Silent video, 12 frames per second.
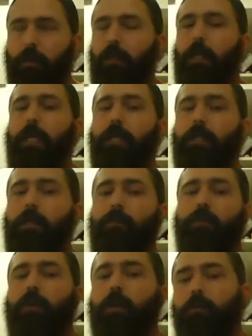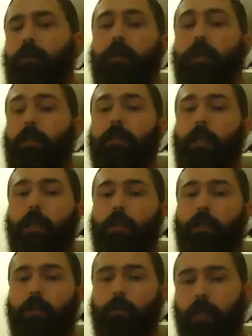getting some trophy and then
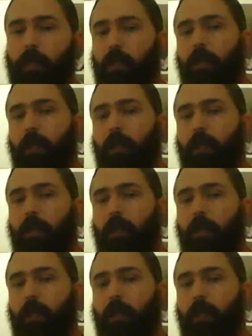saying, look at me,